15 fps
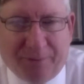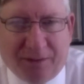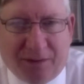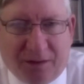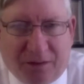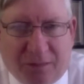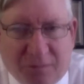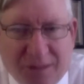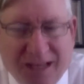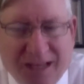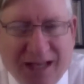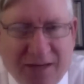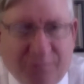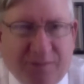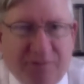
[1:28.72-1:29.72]

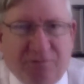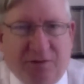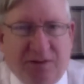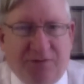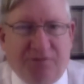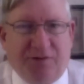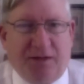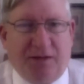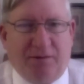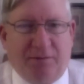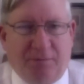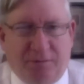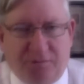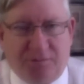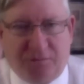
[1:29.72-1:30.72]
unanimously say there
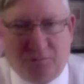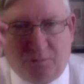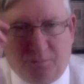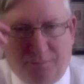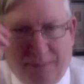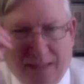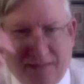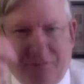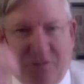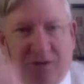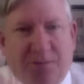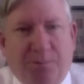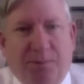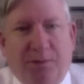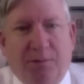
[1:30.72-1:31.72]
is no
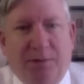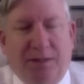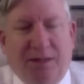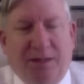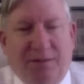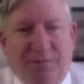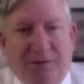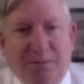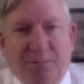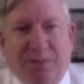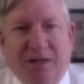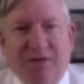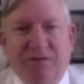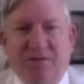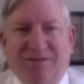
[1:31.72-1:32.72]
magic period of
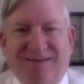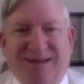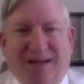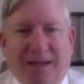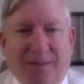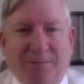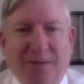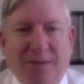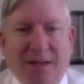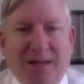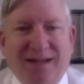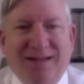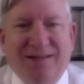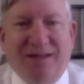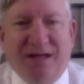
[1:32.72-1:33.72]
inpatient time
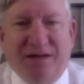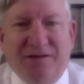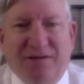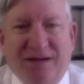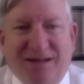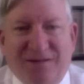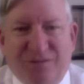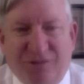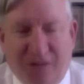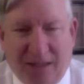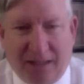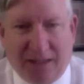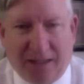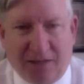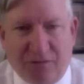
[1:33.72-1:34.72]
that is going to
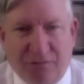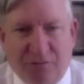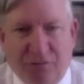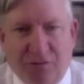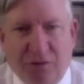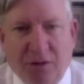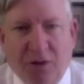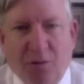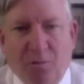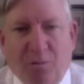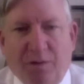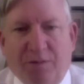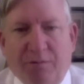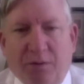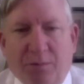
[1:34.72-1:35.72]
change
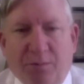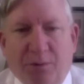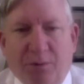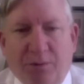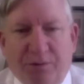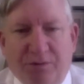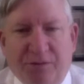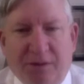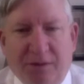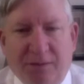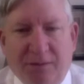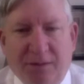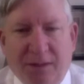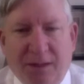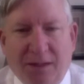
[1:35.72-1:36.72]
whether a person
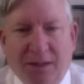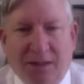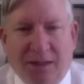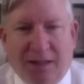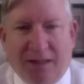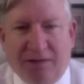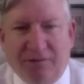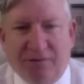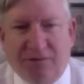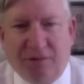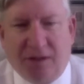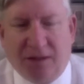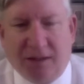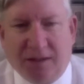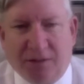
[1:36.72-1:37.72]
is
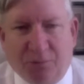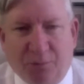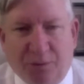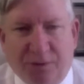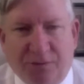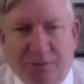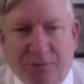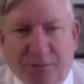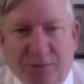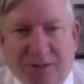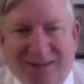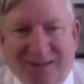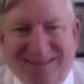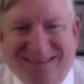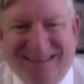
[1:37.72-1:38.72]
going to
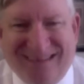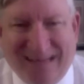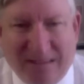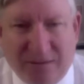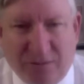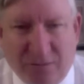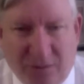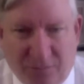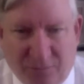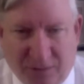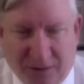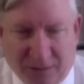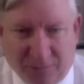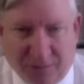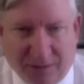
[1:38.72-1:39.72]
continue to
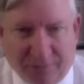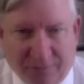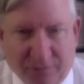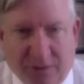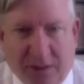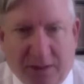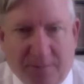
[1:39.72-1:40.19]
drink and drive or not.